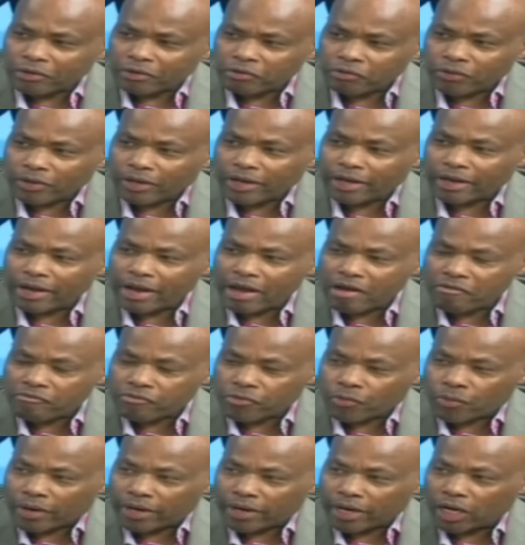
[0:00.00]
virtually
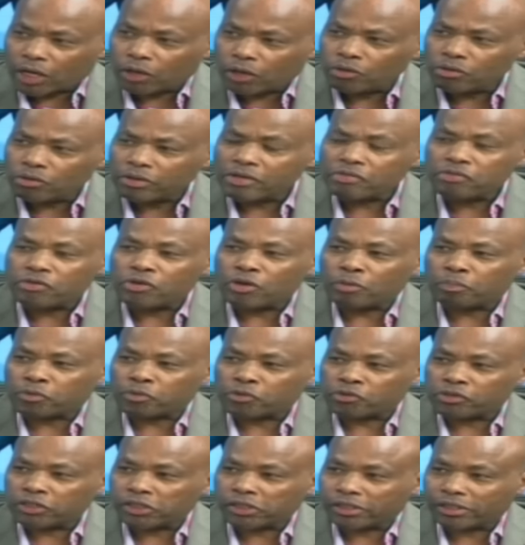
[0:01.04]
everyone, including the
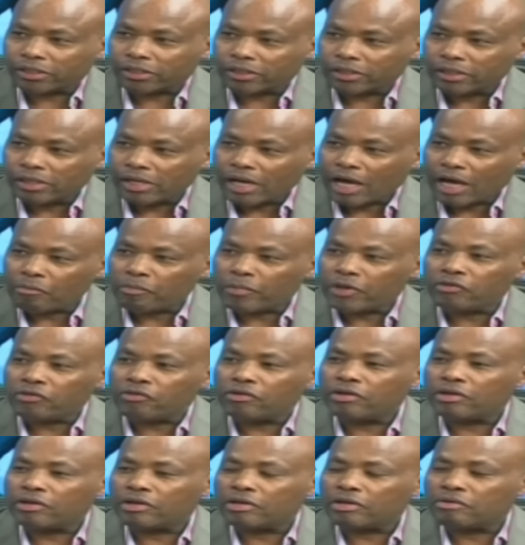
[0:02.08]
opposition, have been
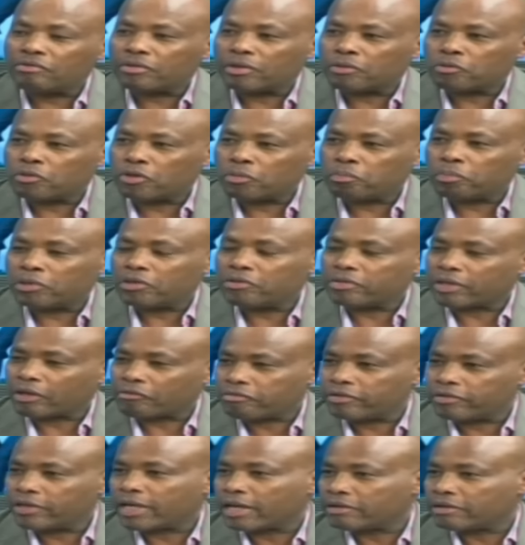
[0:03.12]
digging, uh, dipping their
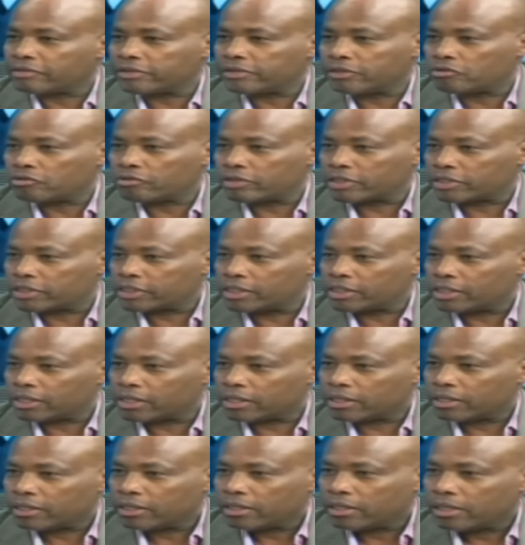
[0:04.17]
fingers into the till.
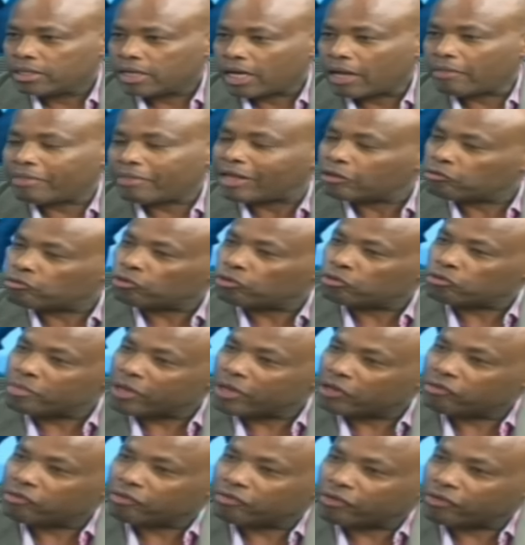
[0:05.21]
And that's what